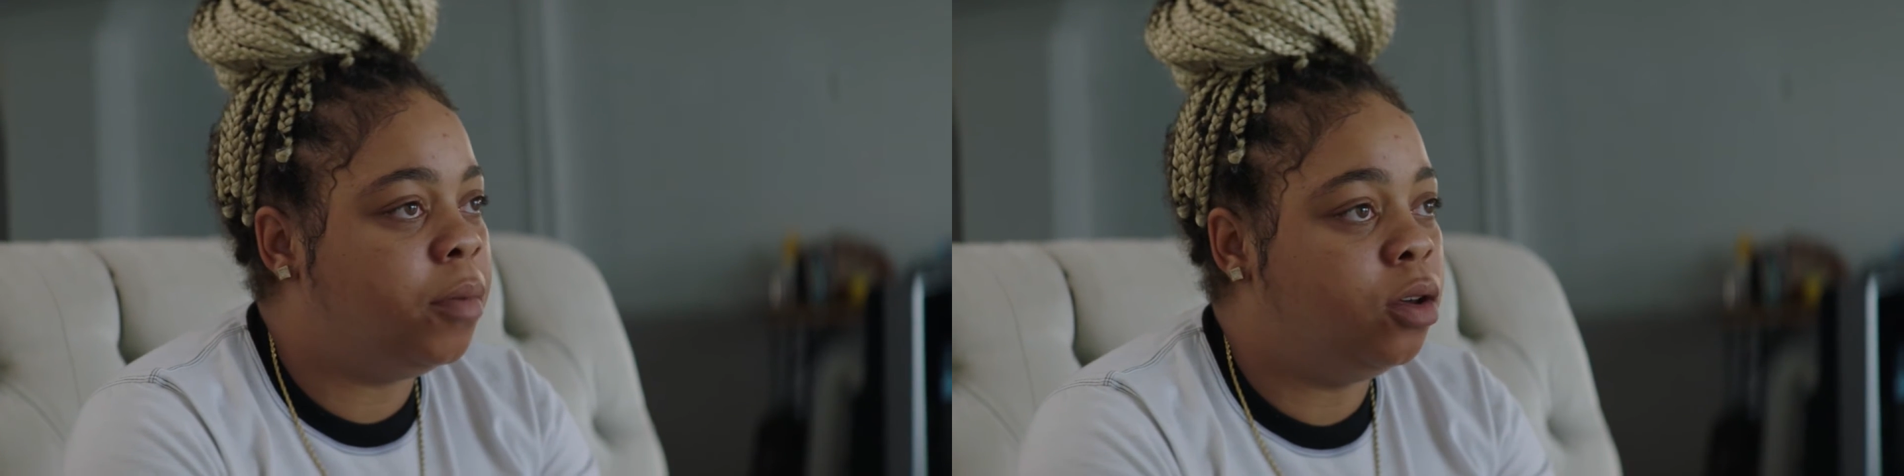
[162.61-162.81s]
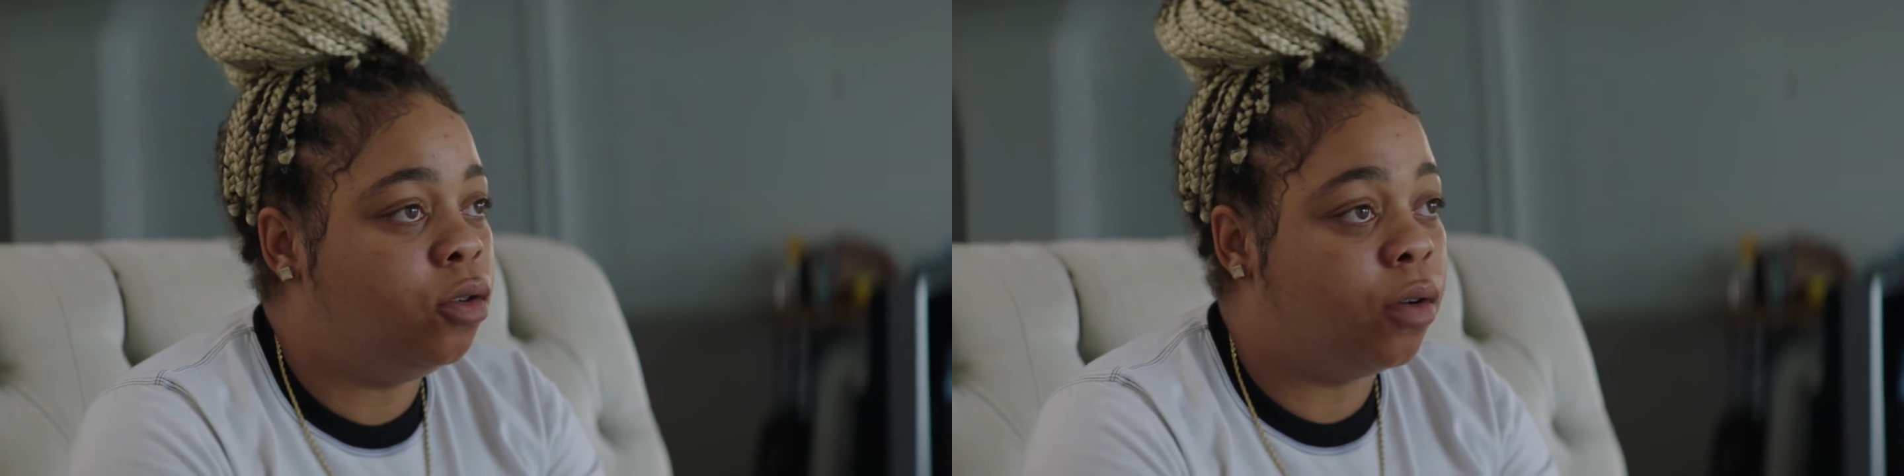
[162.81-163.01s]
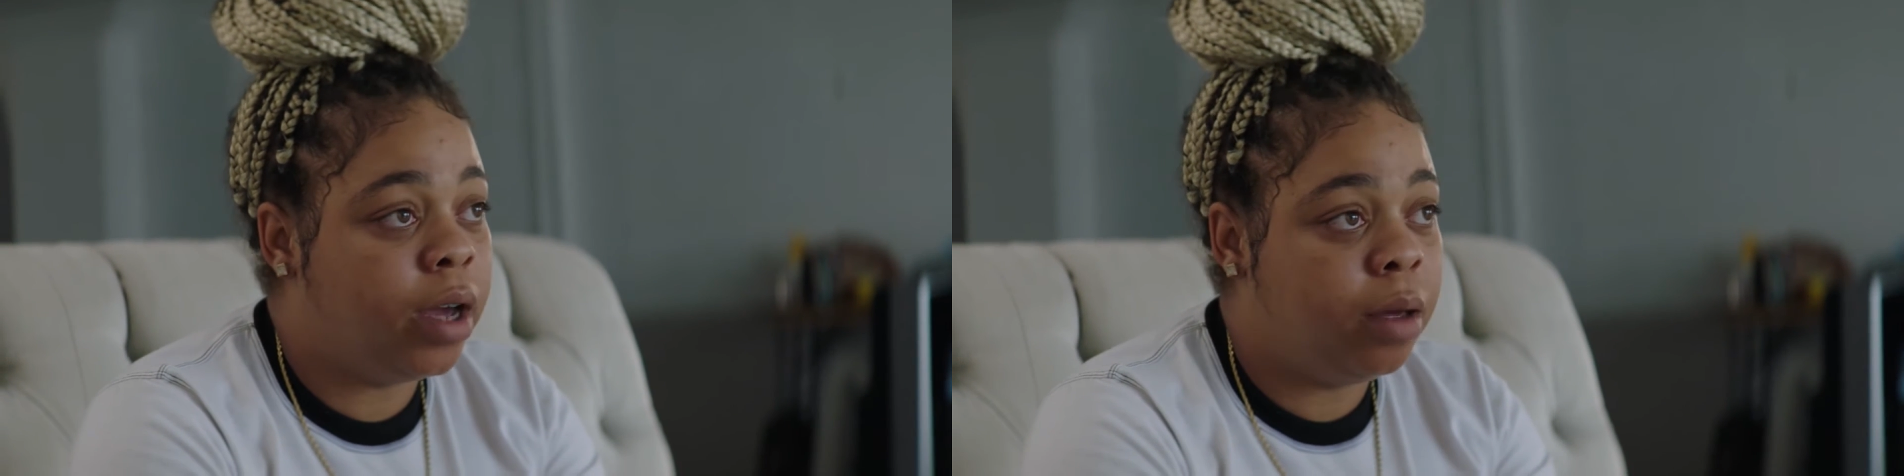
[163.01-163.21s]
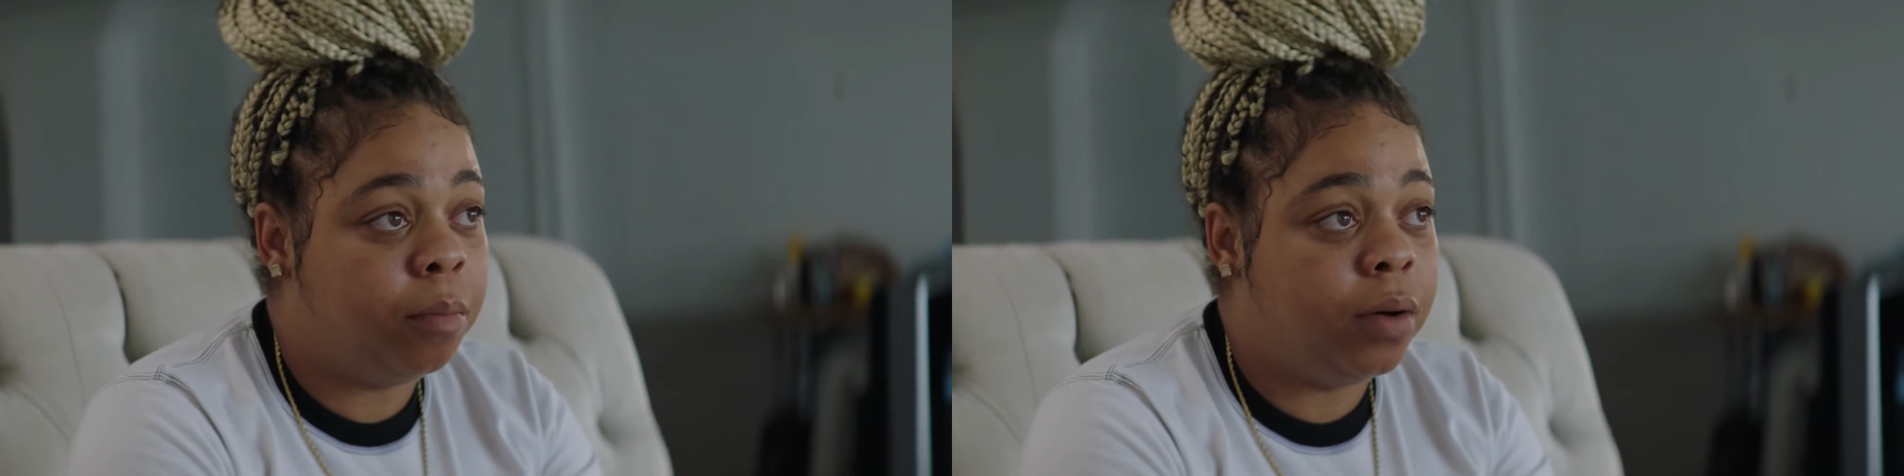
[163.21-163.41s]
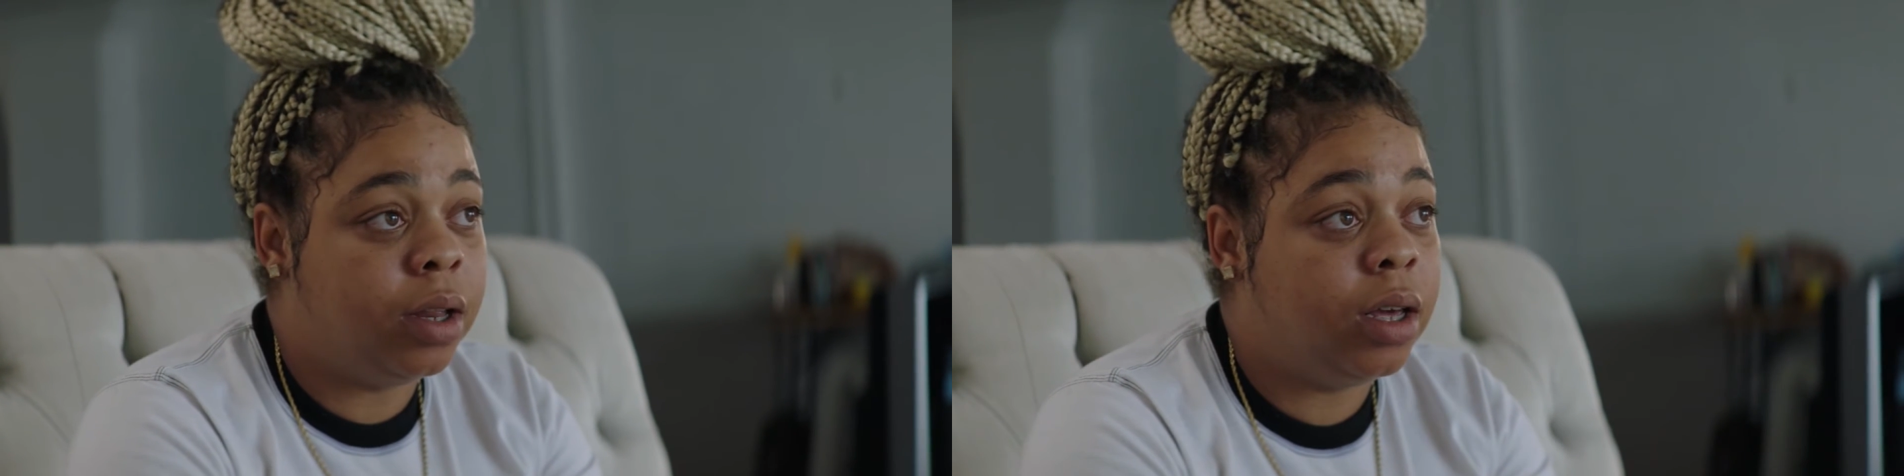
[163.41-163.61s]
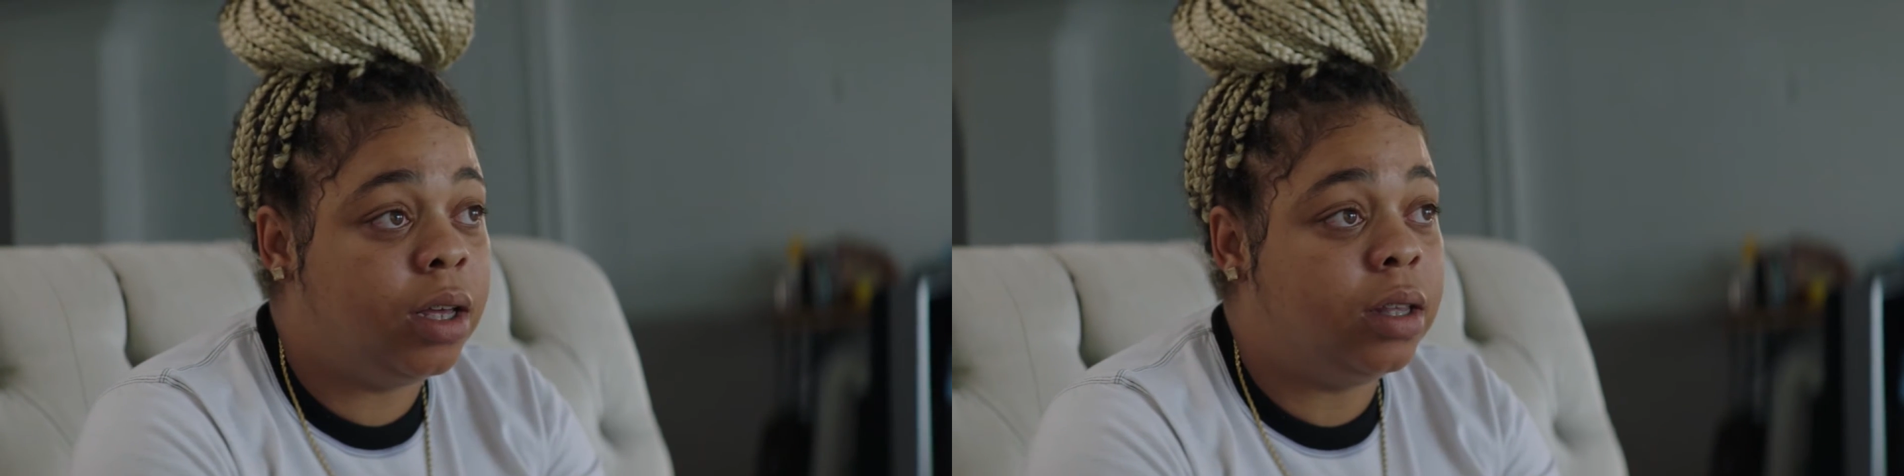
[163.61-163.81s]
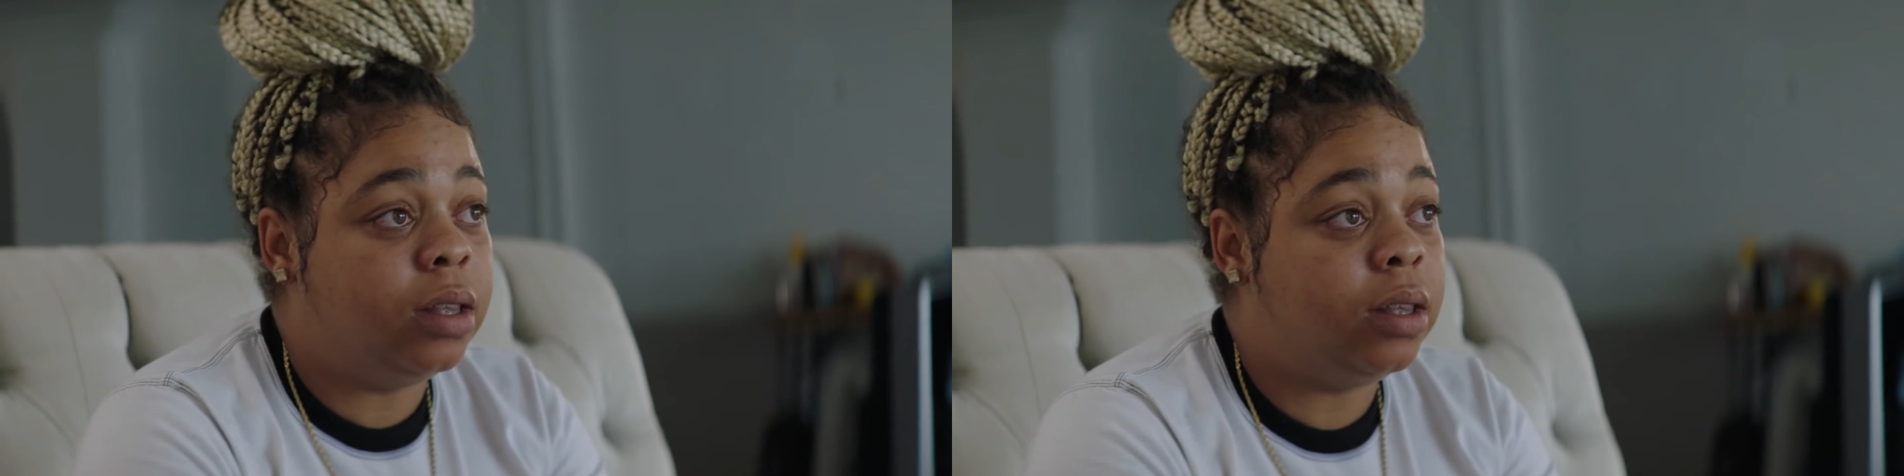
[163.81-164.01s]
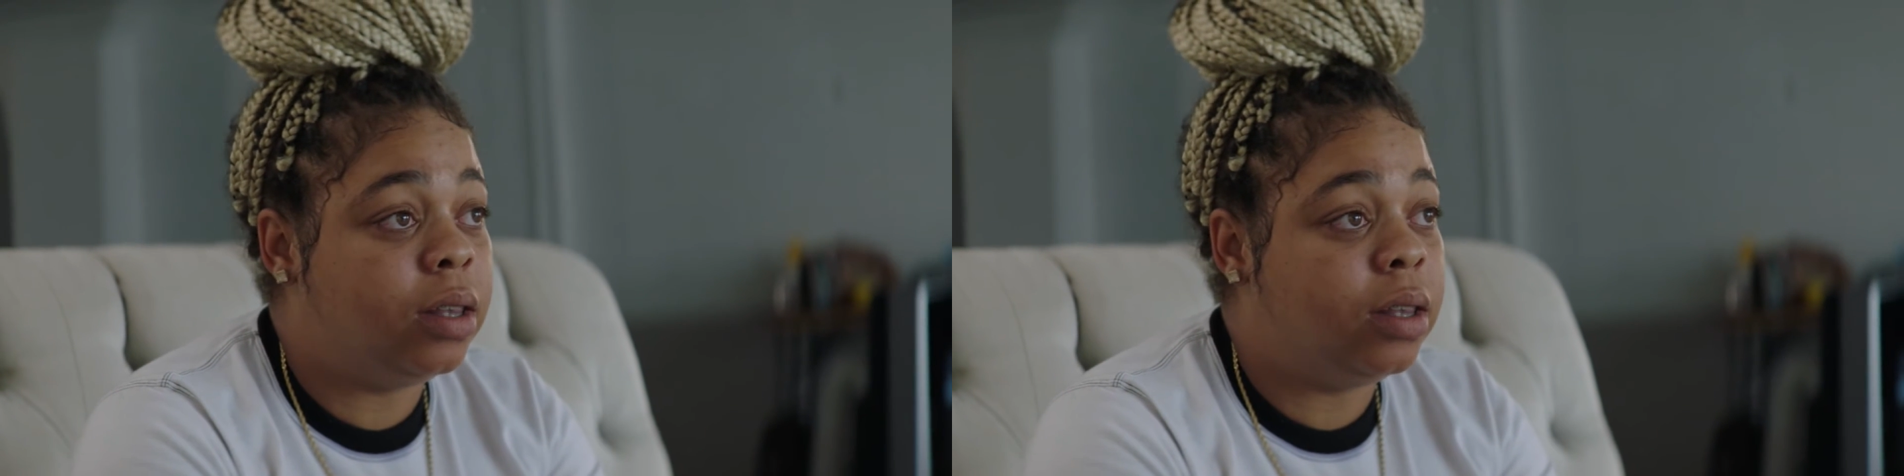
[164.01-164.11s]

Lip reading: be great, but it